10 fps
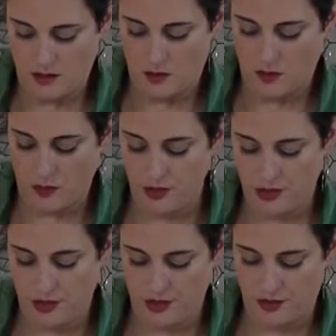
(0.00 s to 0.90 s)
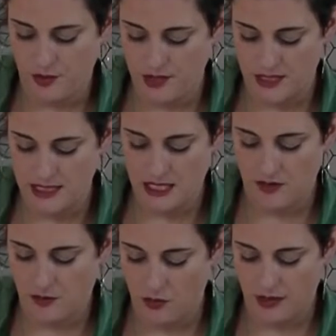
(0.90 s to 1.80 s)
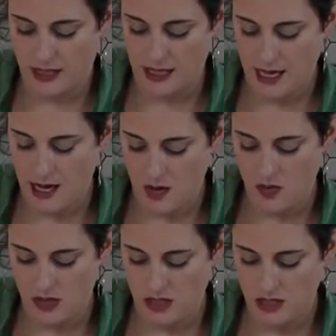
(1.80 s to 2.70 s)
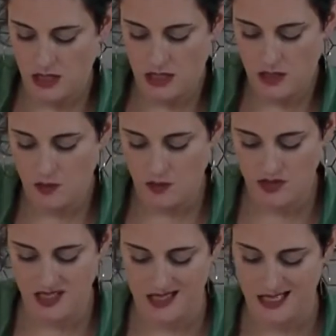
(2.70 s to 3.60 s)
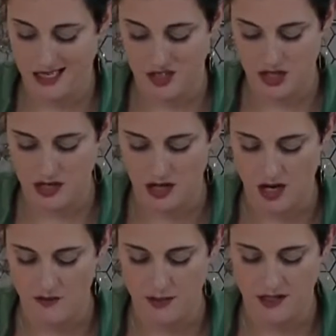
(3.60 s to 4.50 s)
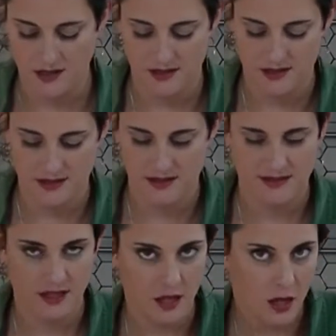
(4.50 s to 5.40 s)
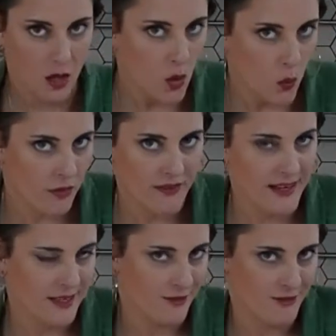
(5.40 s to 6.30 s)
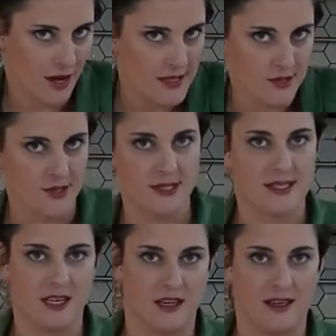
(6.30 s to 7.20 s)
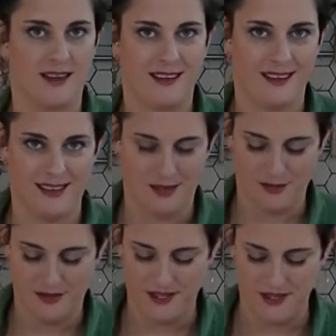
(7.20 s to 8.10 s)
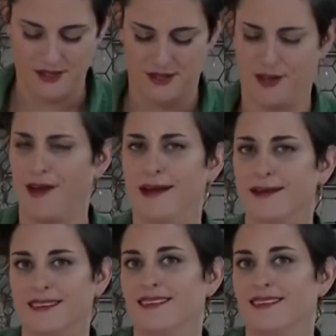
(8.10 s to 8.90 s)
what we're gonna do is, instead of rolling it out, we're just gonna take a chunk off, because we're finding fossils here. You know, fossils are not